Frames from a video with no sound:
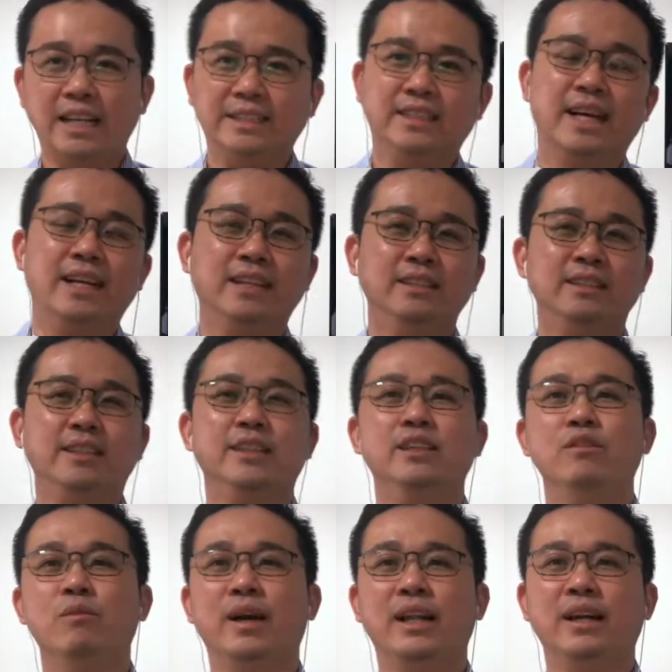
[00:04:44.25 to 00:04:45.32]

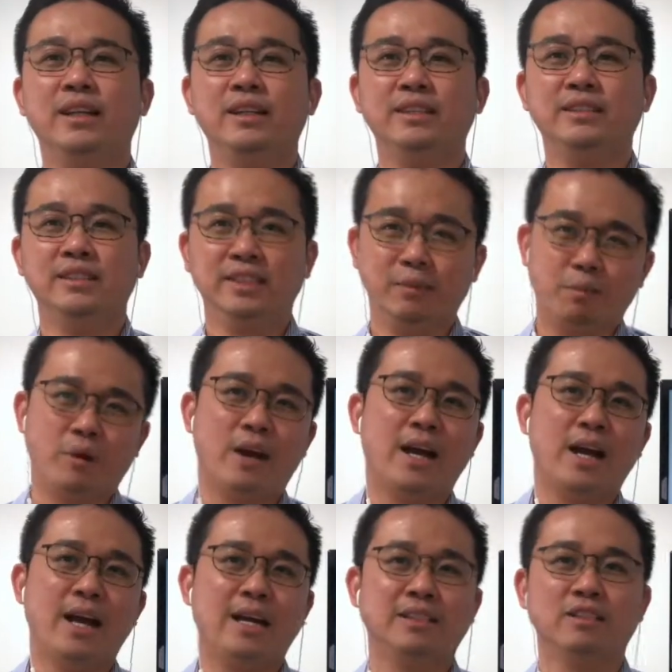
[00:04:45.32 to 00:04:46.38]
anxiety, whether it's
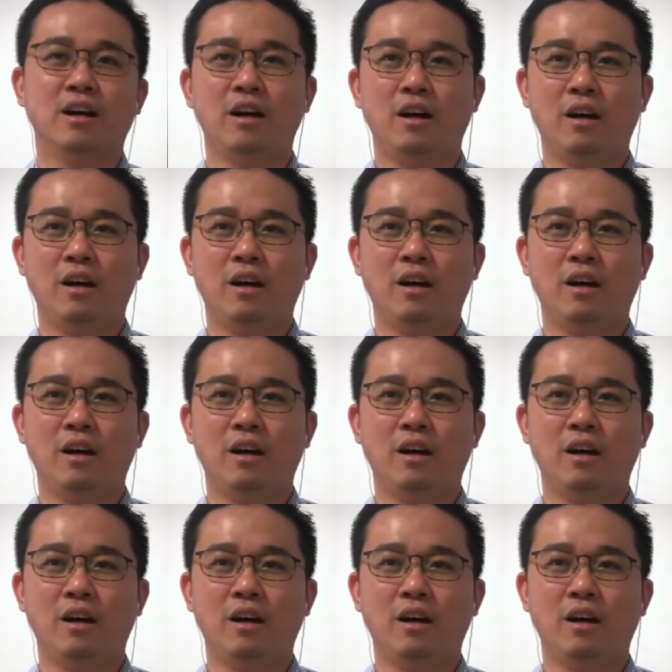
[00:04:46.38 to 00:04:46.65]
depressed